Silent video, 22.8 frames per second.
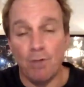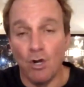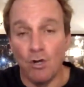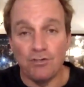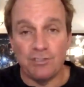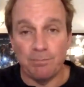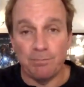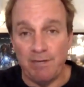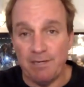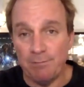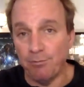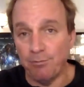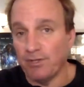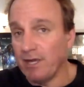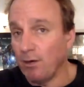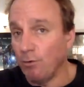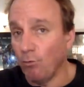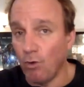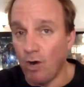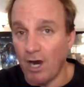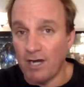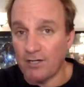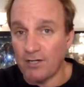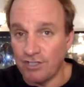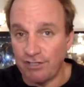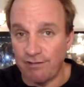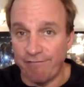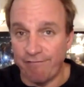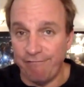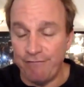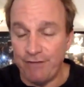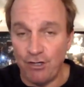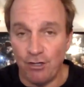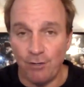most people that
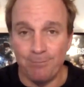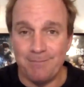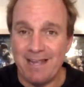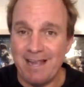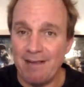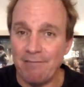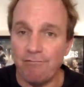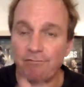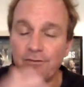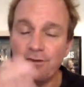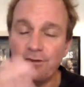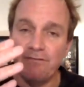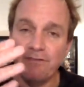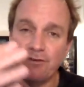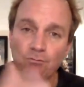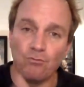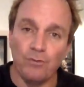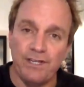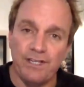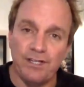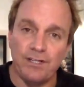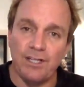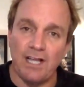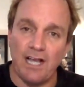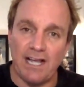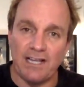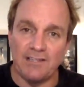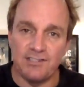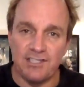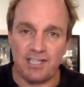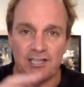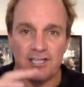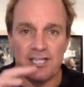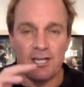watched the film never even
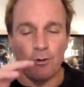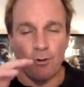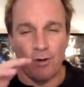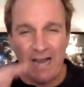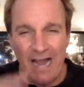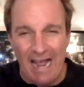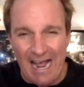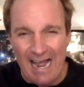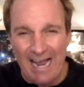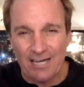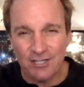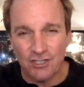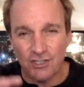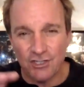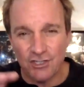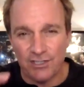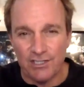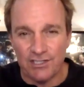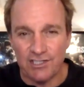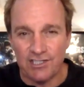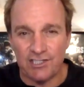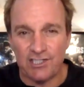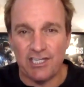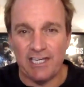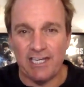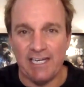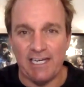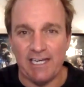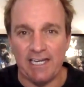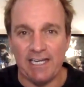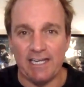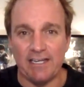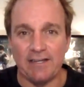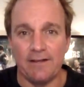realized that they were actually
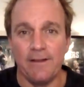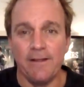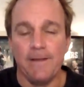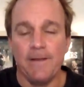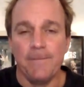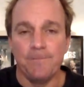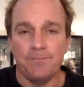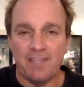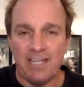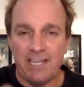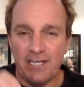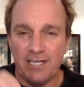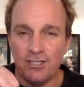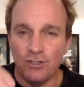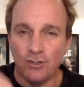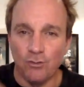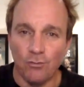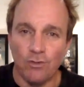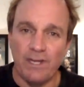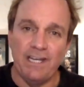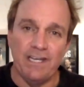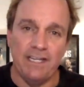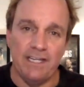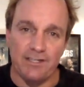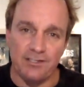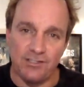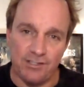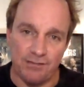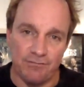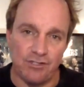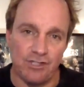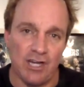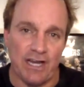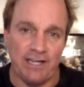seeing
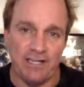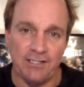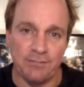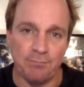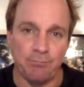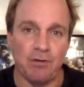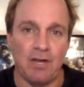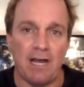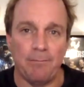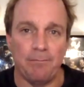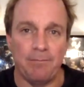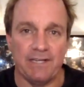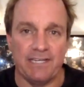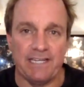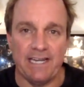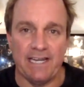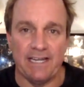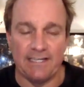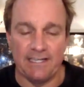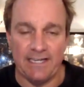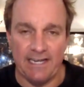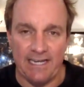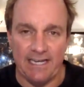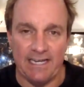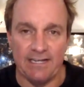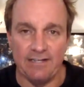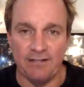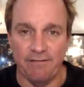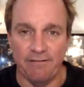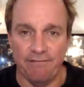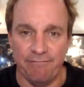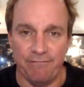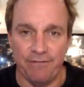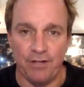ingredients of Chinese propaganda
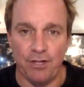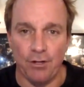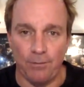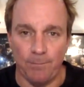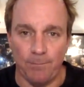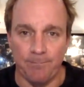in the film.